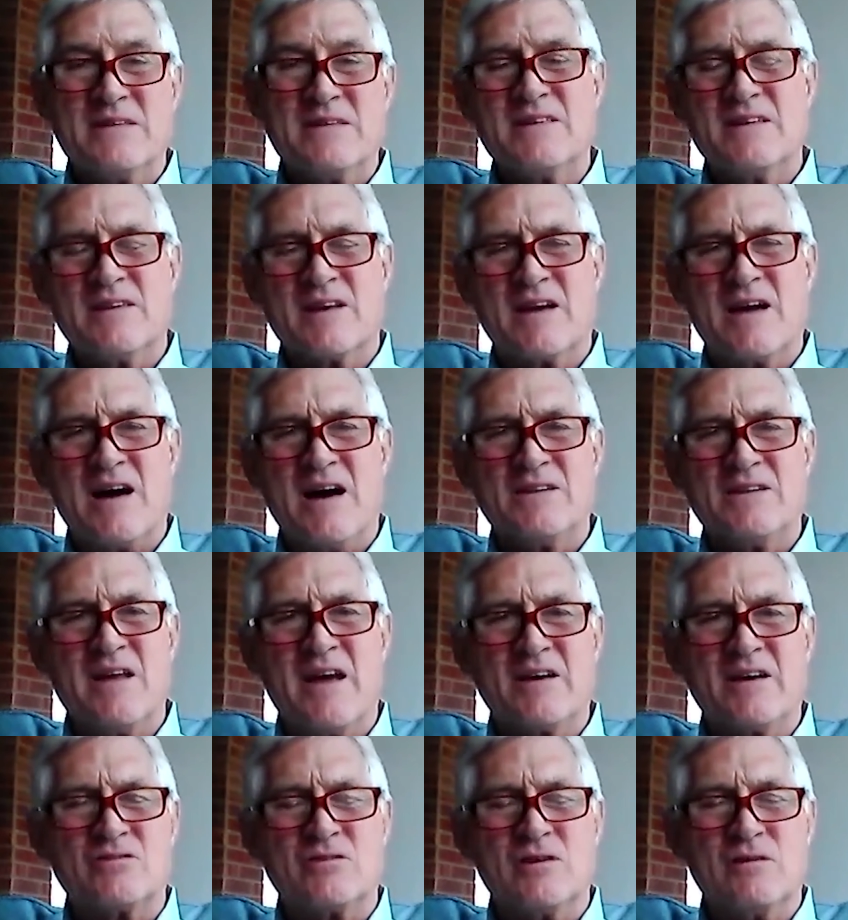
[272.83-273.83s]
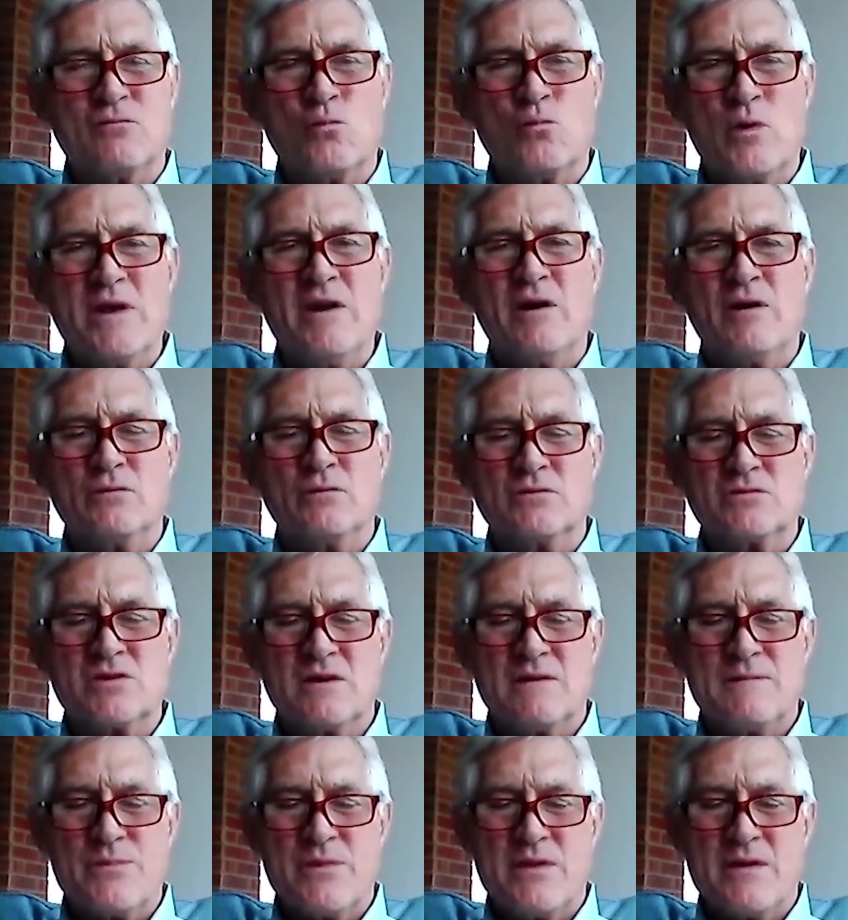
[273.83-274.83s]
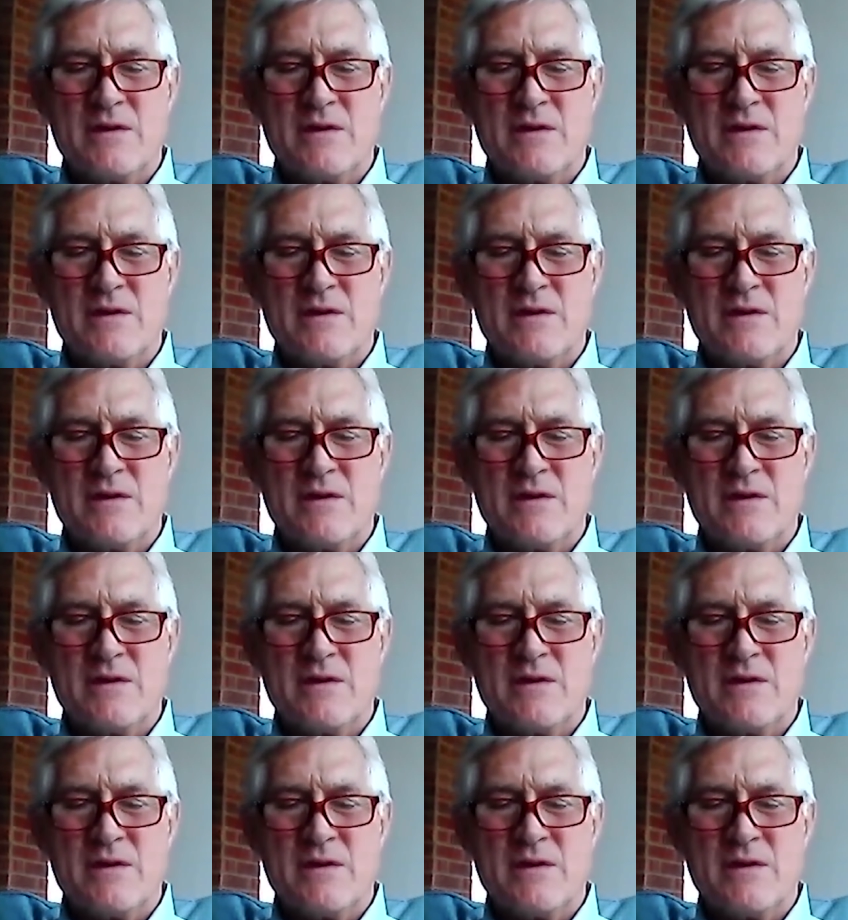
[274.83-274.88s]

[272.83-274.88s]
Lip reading: That's in the context of widows.